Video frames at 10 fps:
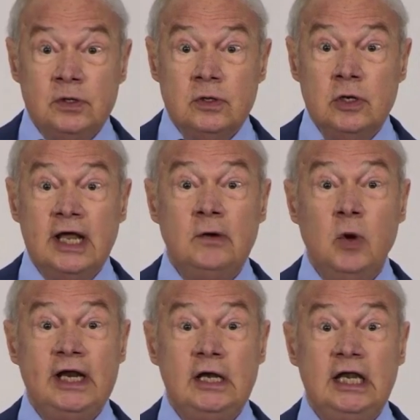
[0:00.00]
Look at
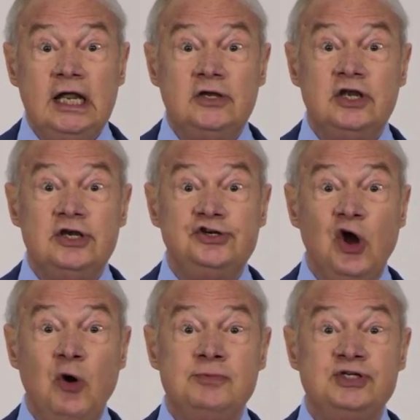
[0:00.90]
what he did to
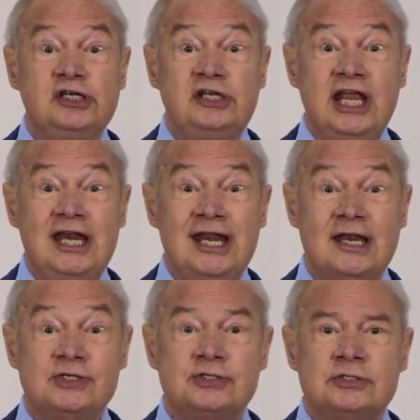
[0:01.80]
Job's
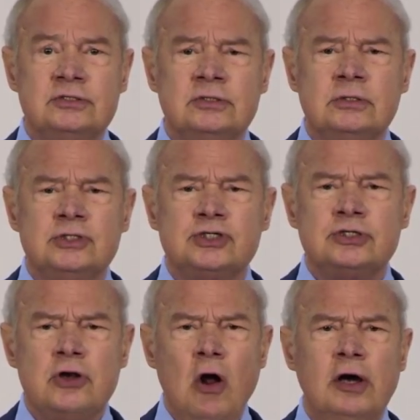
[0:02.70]
attendants
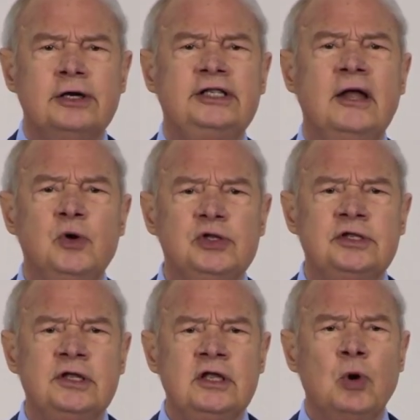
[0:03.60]
slaughtered them with
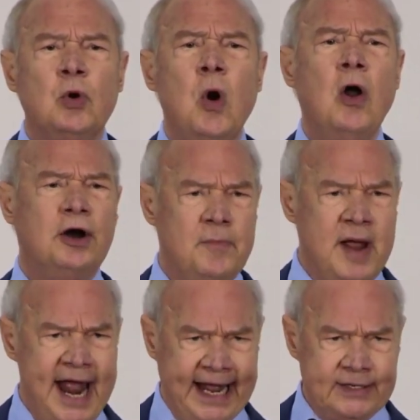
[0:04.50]
marauder
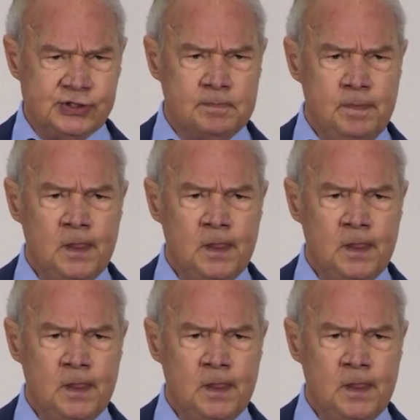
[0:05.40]
bands.